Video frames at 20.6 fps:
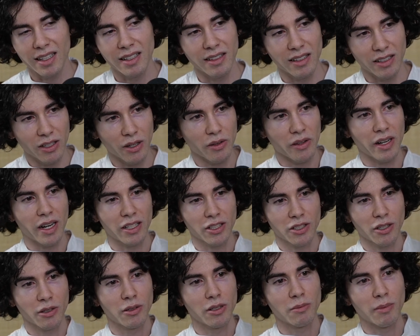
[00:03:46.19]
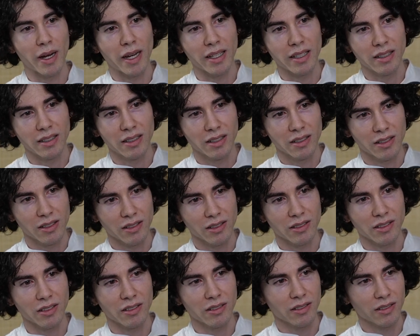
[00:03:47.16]
And, then I showed her my
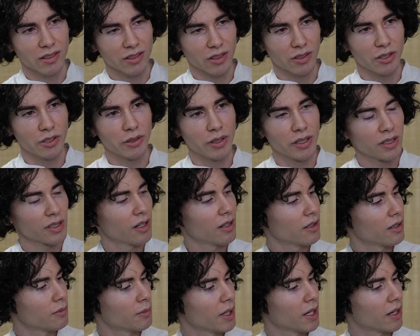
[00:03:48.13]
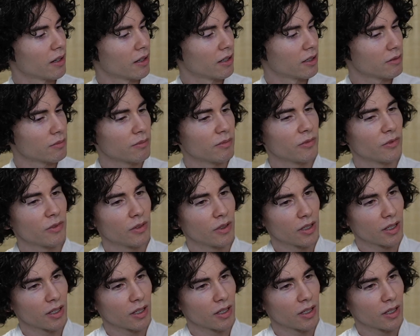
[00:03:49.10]
surgery scar on my arm